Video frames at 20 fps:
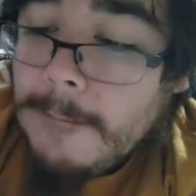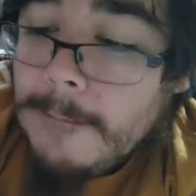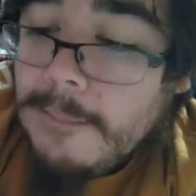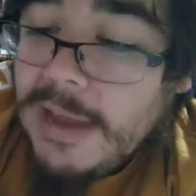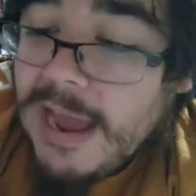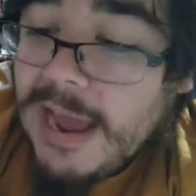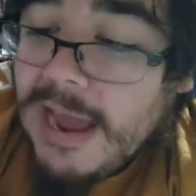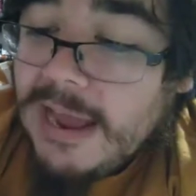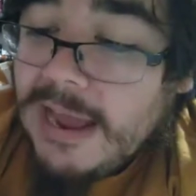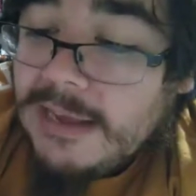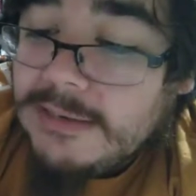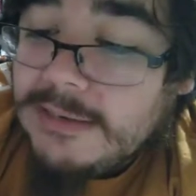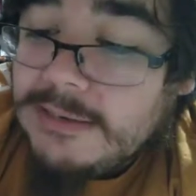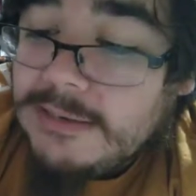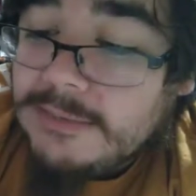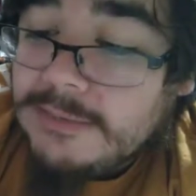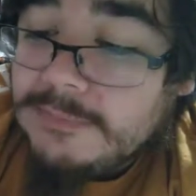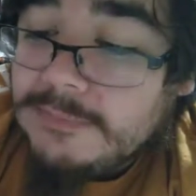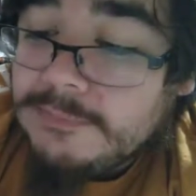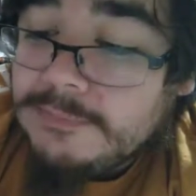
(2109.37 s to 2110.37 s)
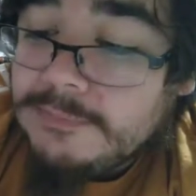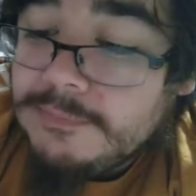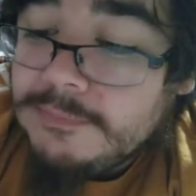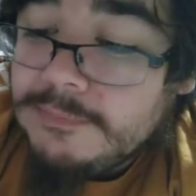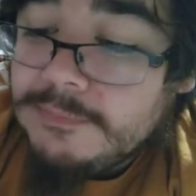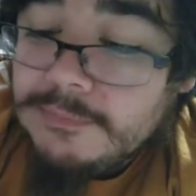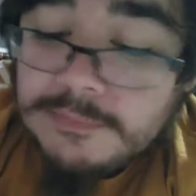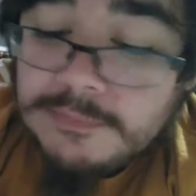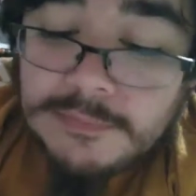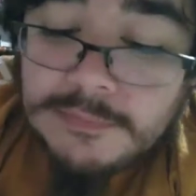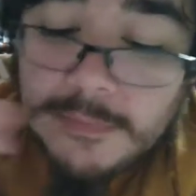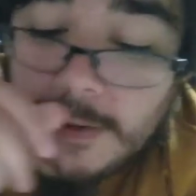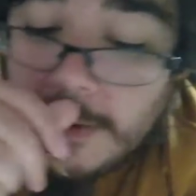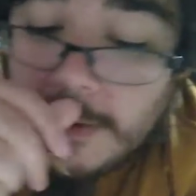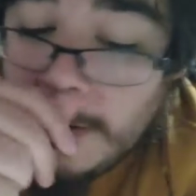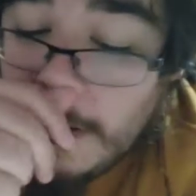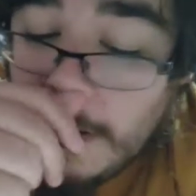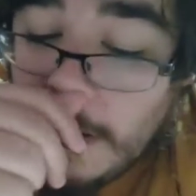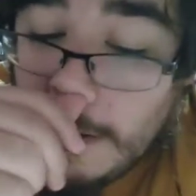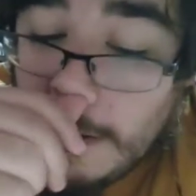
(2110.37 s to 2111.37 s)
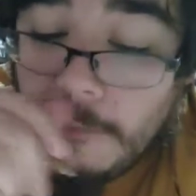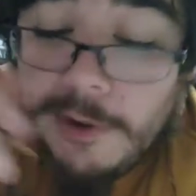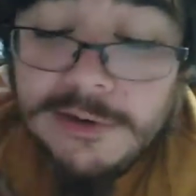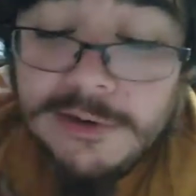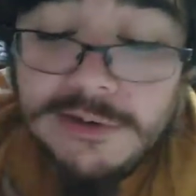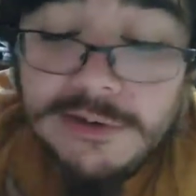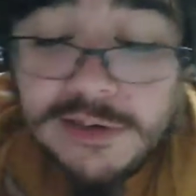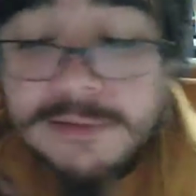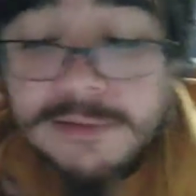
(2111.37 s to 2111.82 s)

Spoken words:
pad. I want to